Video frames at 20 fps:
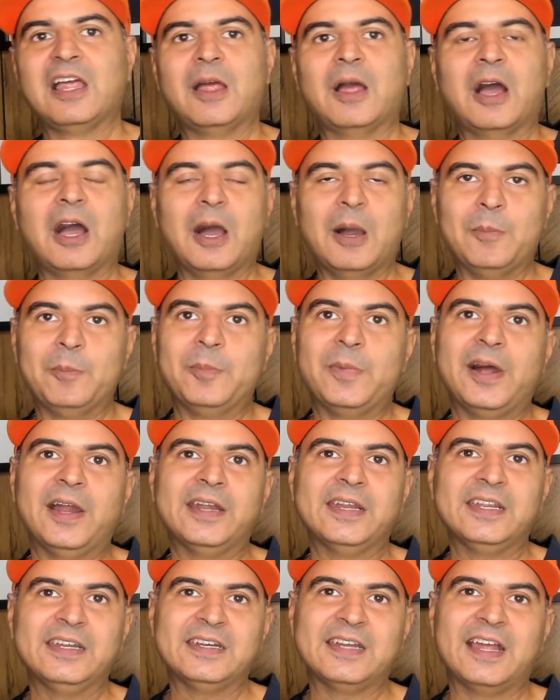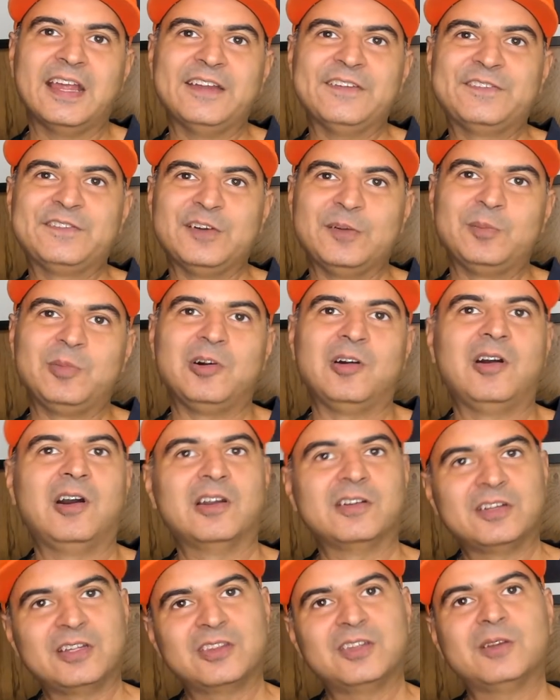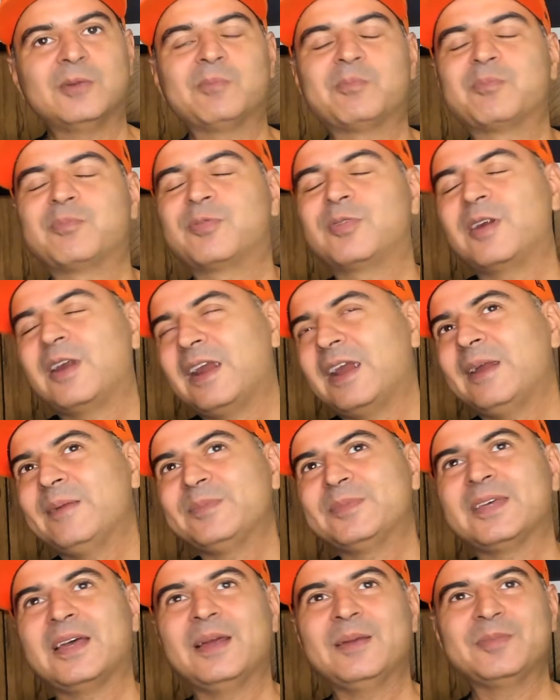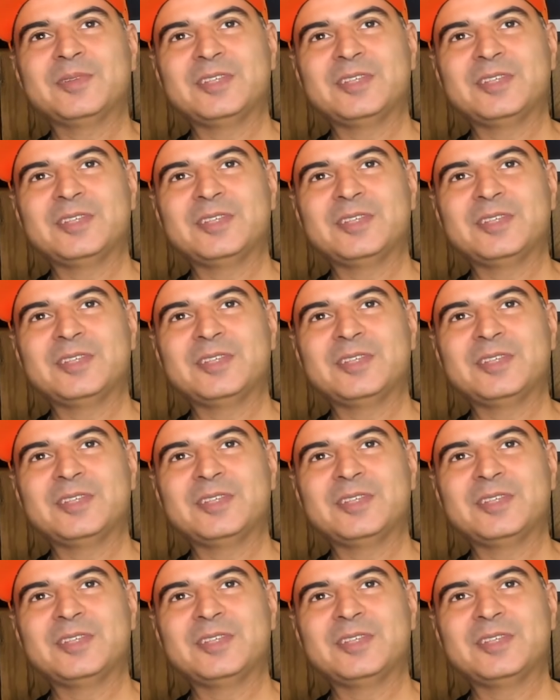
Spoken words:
on Monday Night Football, another prime time